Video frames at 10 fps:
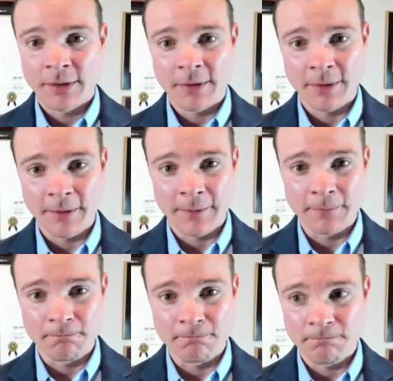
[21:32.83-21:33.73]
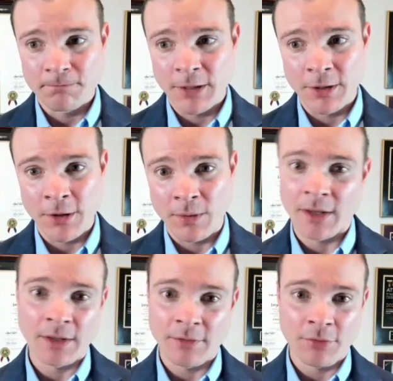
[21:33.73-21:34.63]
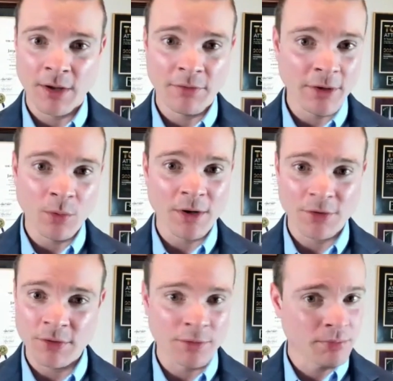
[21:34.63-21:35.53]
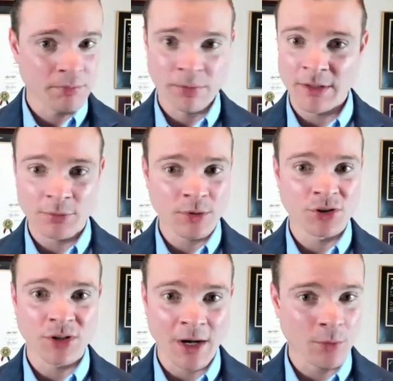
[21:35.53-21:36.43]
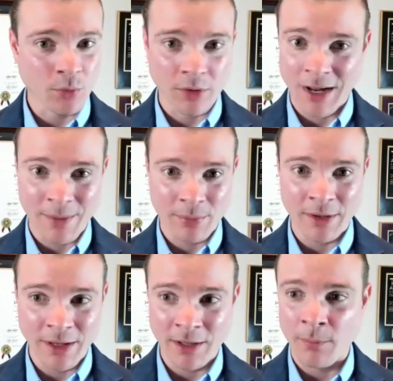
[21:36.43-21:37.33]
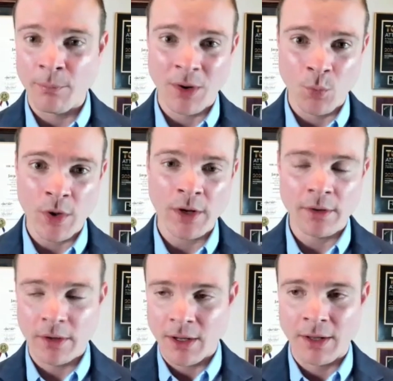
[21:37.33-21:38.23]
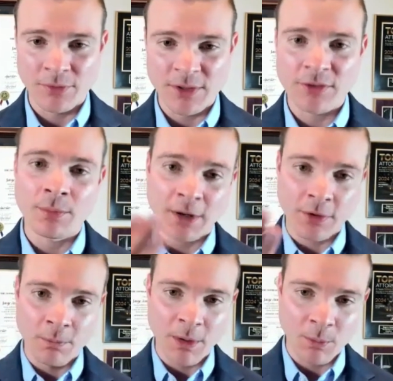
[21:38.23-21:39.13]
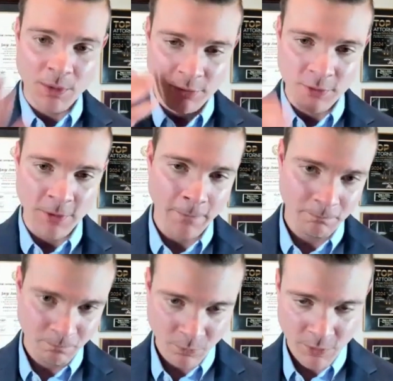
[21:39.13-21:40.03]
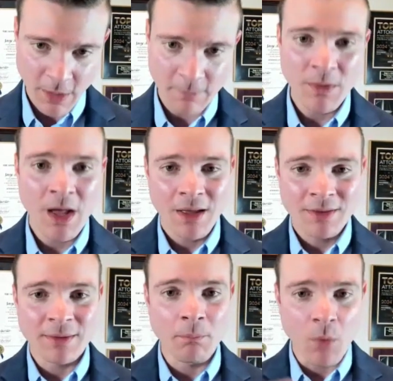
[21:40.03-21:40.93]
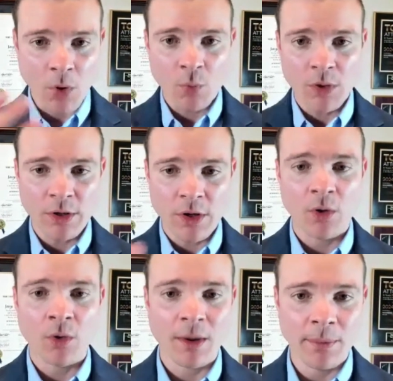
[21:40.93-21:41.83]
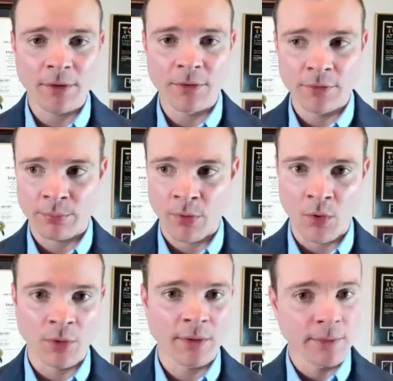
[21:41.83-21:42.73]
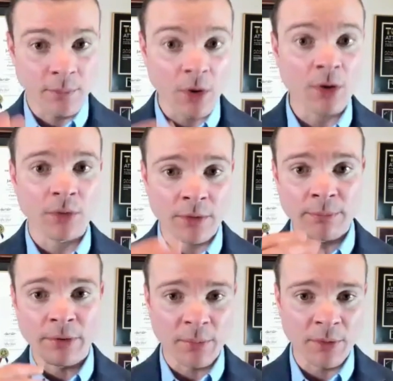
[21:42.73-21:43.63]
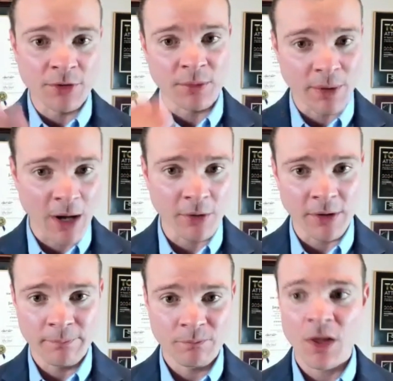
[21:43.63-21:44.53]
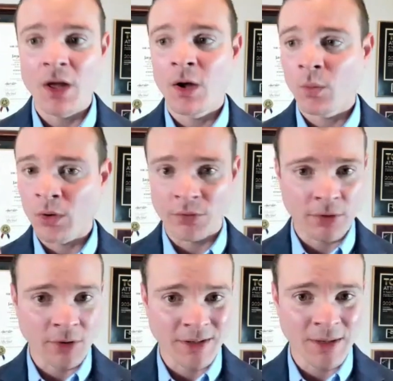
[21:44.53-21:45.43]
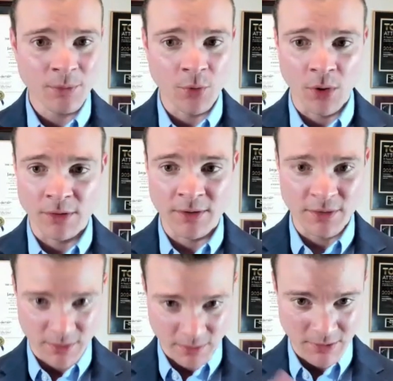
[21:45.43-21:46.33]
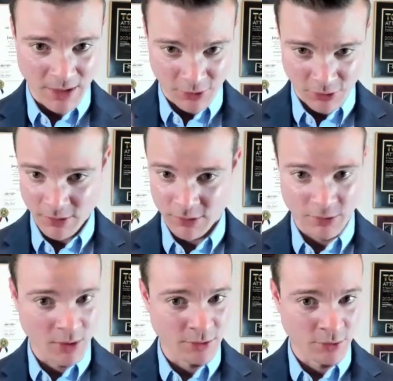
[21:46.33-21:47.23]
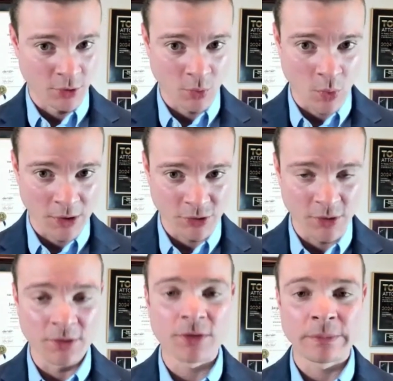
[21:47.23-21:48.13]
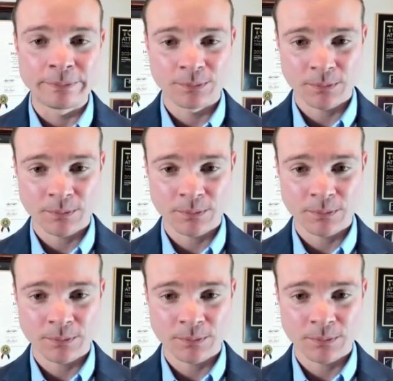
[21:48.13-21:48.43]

And if you have any questions, please reach out. We're happy to help. This is my commitment to you. Okay. The more we know about this program, the more we're going to publish about it. We're also going to keep doing these sessions to answer your questions